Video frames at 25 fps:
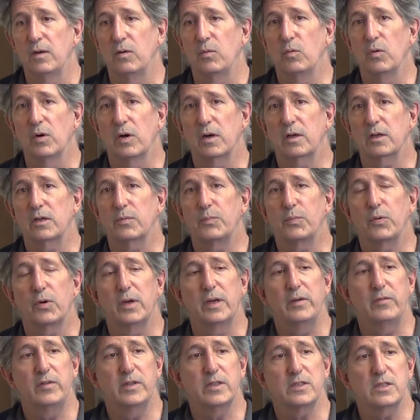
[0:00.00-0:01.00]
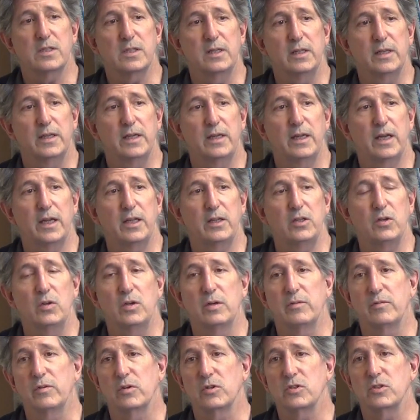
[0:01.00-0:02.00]
worked previously at
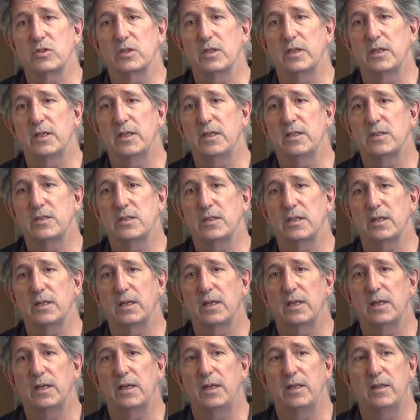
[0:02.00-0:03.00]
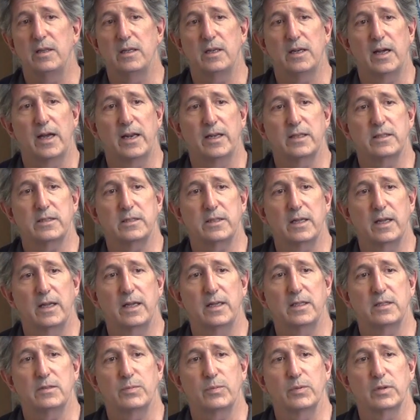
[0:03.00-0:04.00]
universities in the United States,